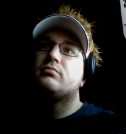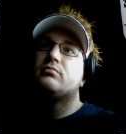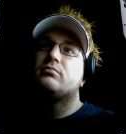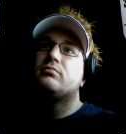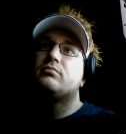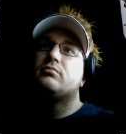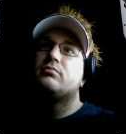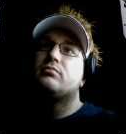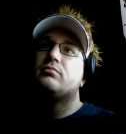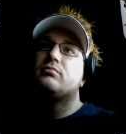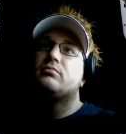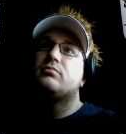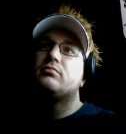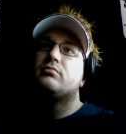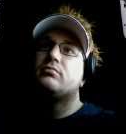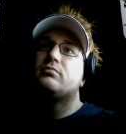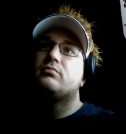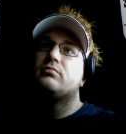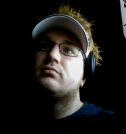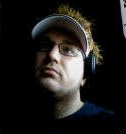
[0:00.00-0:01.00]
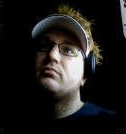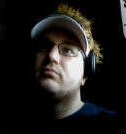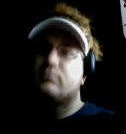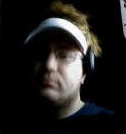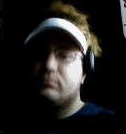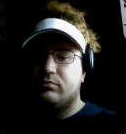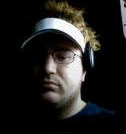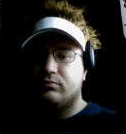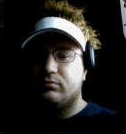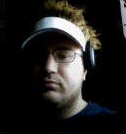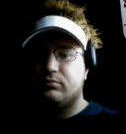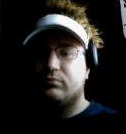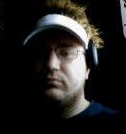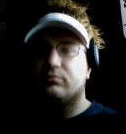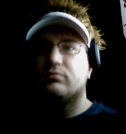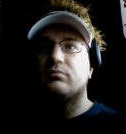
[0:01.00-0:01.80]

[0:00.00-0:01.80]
No one is speaking in this clip.